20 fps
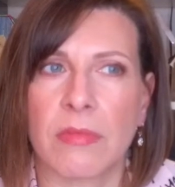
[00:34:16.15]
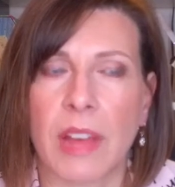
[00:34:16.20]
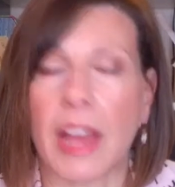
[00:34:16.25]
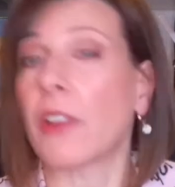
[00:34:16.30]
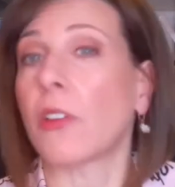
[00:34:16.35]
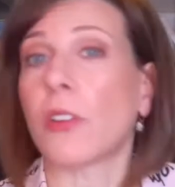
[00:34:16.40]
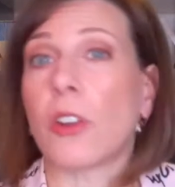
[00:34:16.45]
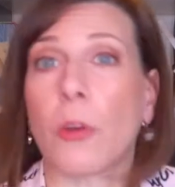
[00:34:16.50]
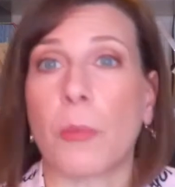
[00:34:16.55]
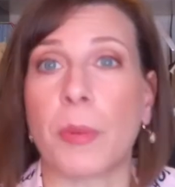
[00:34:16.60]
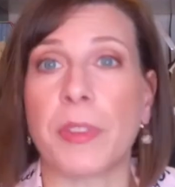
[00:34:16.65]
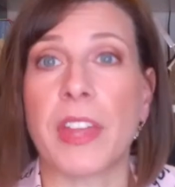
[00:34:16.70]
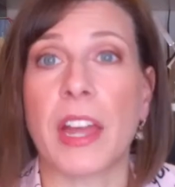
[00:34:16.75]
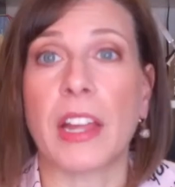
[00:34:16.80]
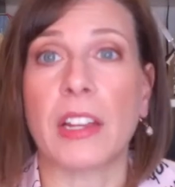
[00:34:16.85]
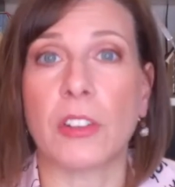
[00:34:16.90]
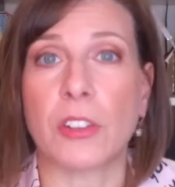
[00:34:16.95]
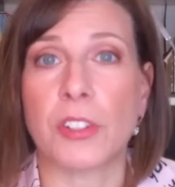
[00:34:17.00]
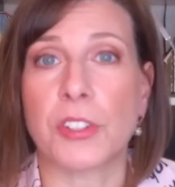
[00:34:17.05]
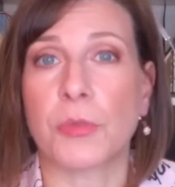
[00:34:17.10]
I don't know, but
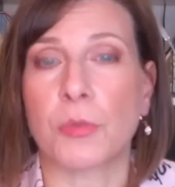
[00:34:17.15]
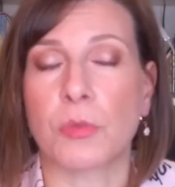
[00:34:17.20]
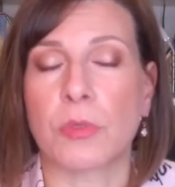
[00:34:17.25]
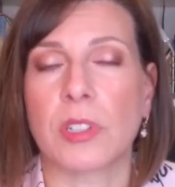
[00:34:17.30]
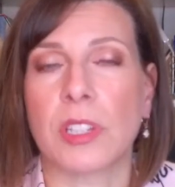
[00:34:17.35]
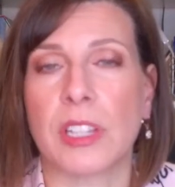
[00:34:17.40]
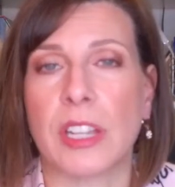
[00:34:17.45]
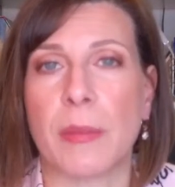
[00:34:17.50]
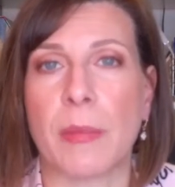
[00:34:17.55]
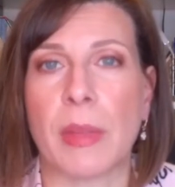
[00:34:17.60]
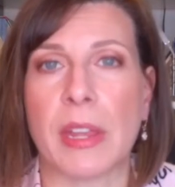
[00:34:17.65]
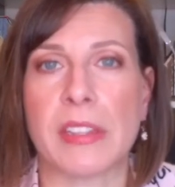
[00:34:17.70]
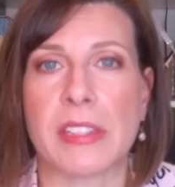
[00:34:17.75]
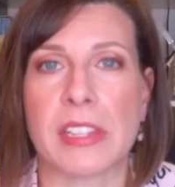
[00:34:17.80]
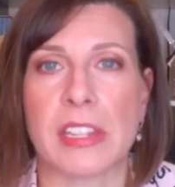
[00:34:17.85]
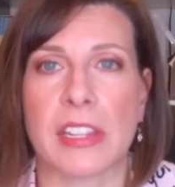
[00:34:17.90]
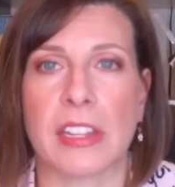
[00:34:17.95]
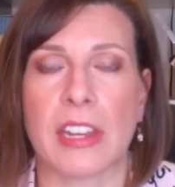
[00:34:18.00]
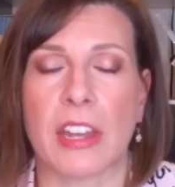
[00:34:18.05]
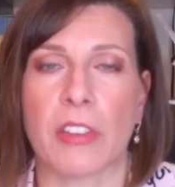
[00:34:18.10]
that looks really
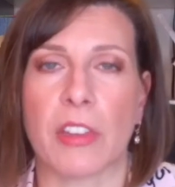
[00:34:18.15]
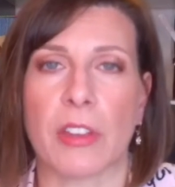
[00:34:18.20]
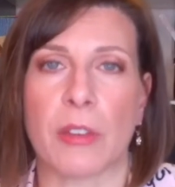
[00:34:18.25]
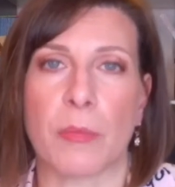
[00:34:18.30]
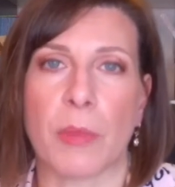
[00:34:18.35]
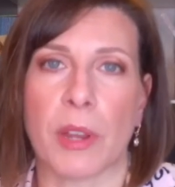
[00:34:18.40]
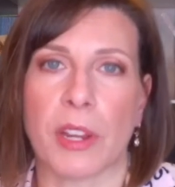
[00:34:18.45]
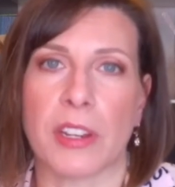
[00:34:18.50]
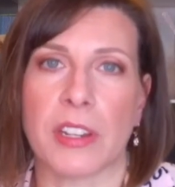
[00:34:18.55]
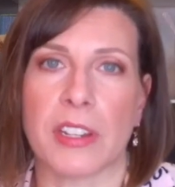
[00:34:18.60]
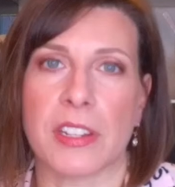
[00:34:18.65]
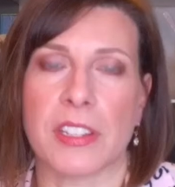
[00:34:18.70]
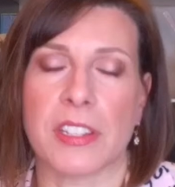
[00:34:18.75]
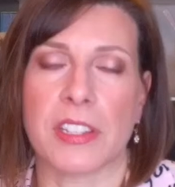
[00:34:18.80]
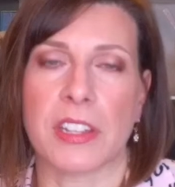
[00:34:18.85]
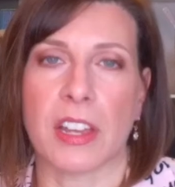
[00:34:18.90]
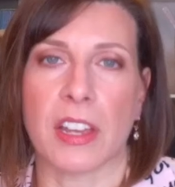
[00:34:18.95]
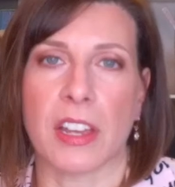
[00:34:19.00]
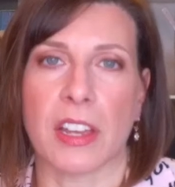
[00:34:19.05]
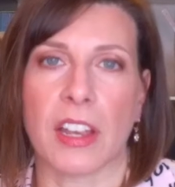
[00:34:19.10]
amazing now that Bite
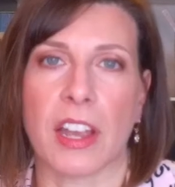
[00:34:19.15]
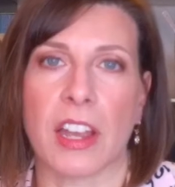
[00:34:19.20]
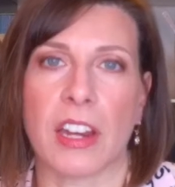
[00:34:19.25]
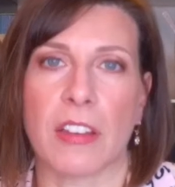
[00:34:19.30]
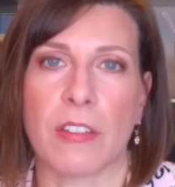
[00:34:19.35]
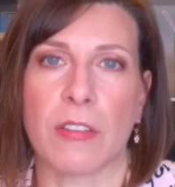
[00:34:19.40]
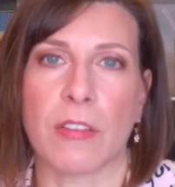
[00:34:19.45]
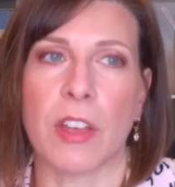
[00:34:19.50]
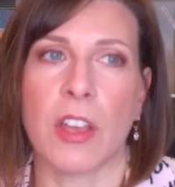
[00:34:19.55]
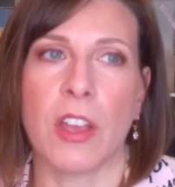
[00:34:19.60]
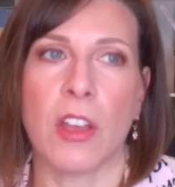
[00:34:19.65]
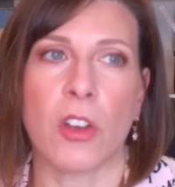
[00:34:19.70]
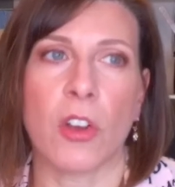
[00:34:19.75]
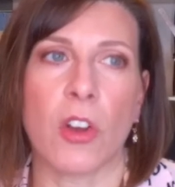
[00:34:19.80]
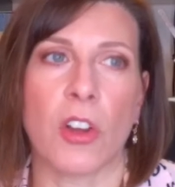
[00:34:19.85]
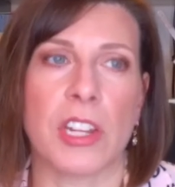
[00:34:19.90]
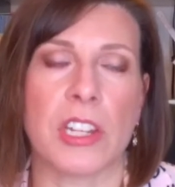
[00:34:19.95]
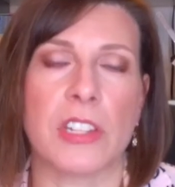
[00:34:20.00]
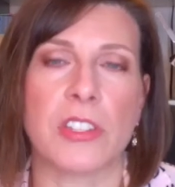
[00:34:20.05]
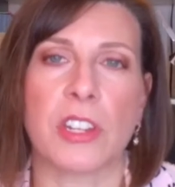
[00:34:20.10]
has uh, kind of
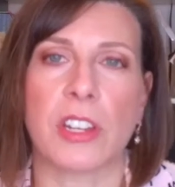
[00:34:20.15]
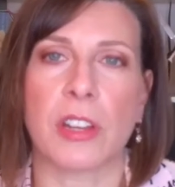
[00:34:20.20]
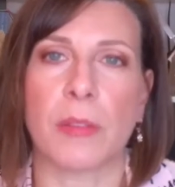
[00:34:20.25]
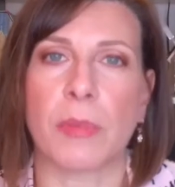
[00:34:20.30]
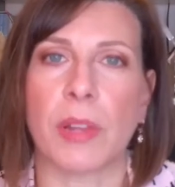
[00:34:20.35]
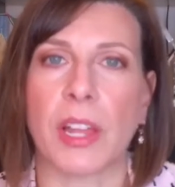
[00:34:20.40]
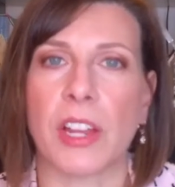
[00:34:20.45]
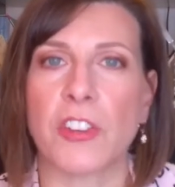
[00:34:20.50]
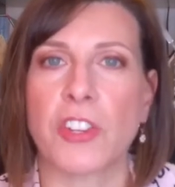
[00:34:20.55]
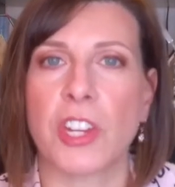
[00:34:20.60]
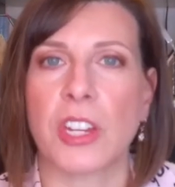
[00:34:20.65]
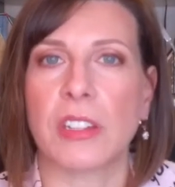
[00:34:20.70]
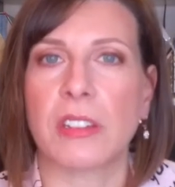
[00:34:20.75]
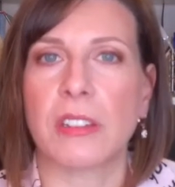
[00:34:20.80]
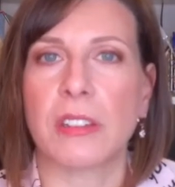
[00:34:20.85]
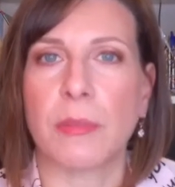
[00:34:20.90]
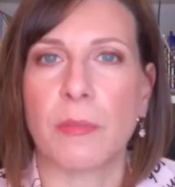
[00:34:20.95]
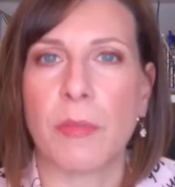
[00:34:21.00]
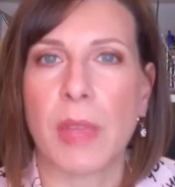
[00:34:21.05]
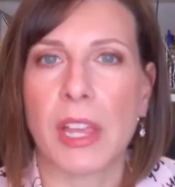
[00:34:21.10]
gone into
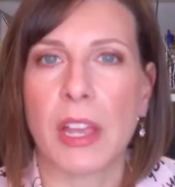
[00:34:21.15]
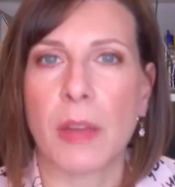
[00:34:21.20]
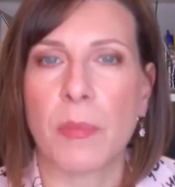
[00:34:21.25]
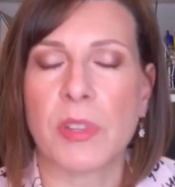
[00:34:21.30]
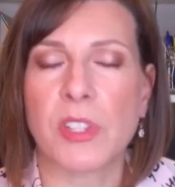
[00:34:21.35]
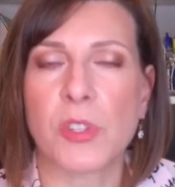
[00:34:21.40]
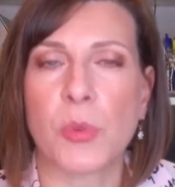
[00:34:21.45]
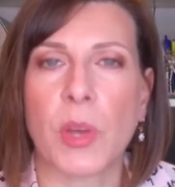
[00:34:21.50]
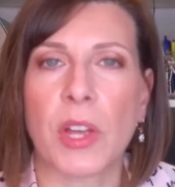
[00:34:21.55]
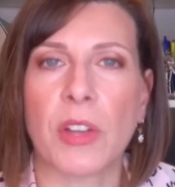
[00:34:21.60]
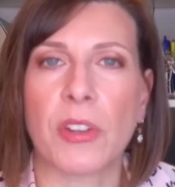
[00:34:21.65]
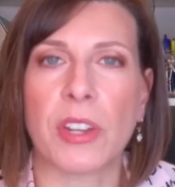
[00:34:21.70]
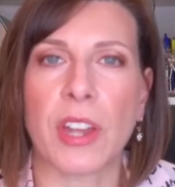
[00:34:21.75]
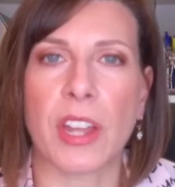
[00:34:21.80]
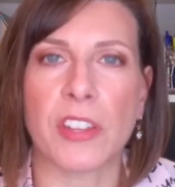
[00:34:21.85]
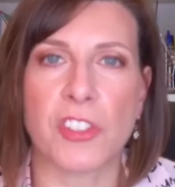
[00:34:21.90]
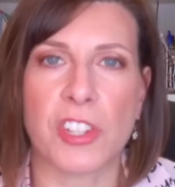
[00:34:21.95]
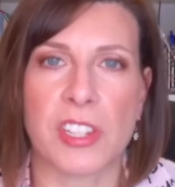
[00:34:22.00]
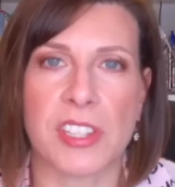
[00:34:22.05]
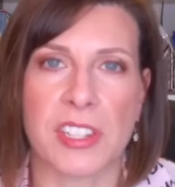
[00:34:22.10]
complexion makeup as well,
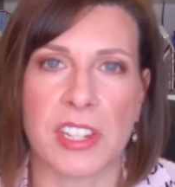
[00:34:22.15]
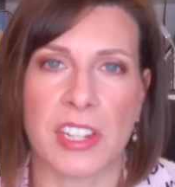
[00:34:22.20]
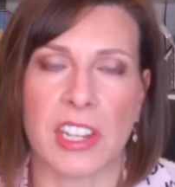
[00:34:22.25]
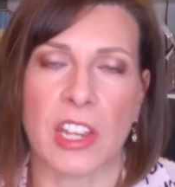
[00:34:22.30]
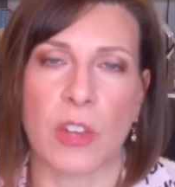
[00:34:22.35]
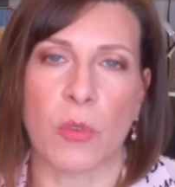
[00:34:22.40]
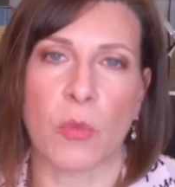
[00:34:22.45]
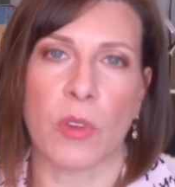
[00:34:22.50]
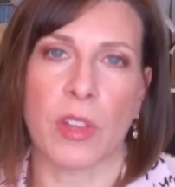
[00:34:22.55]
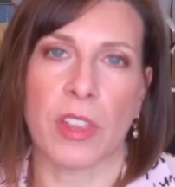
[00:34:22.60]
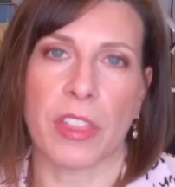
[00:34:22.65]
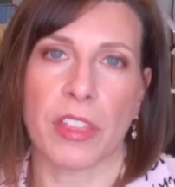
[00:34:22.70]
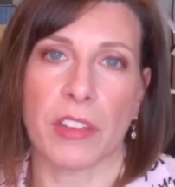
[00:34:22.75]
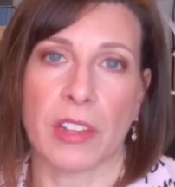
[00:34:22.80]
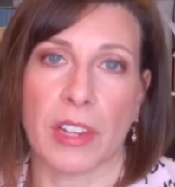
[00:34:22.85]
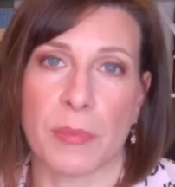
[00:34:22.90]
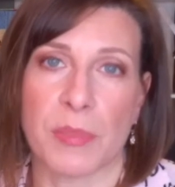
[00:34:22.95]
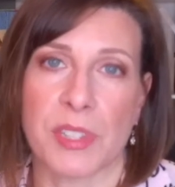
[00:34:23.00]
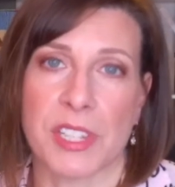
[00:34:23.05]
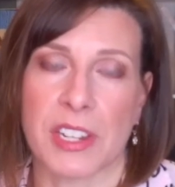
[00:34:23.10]
not just sticking with
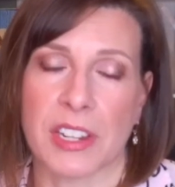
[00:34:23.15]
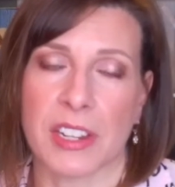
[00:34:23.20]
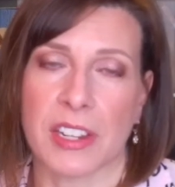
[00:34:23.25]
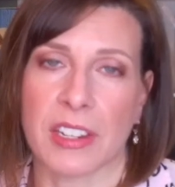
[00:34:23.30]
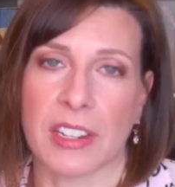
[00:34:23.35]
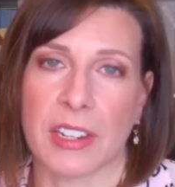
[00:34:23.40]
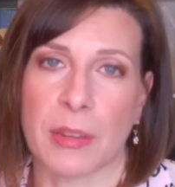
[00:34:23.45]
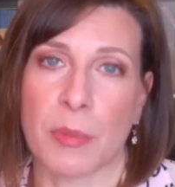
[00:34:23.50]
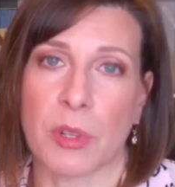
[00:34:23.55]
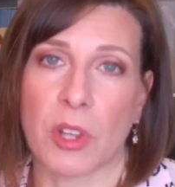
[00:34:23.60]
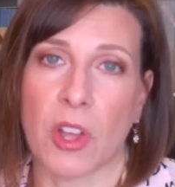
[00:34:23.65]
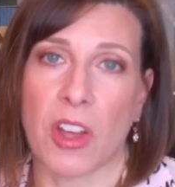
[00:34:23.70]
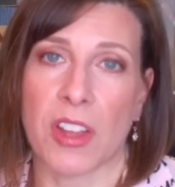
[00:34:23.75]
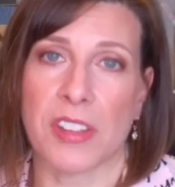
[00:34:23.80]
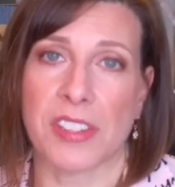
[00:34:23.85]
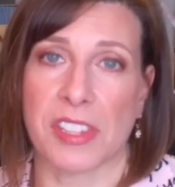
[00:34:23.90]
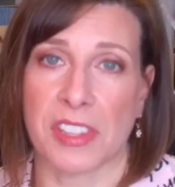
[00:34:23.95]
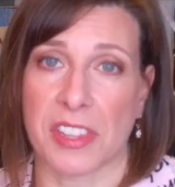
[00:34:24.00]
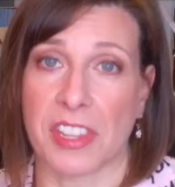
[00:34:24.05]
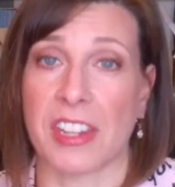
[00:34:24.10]
lipstick and lip
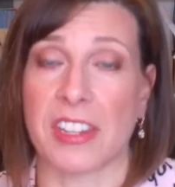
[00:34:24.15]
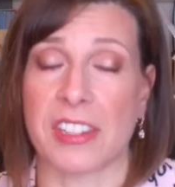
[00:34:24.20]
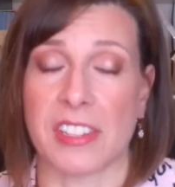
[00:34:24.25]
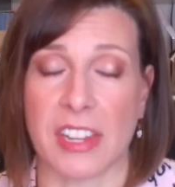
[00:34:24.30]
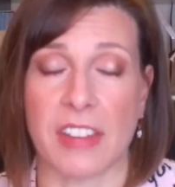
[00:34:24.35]
gloss and things.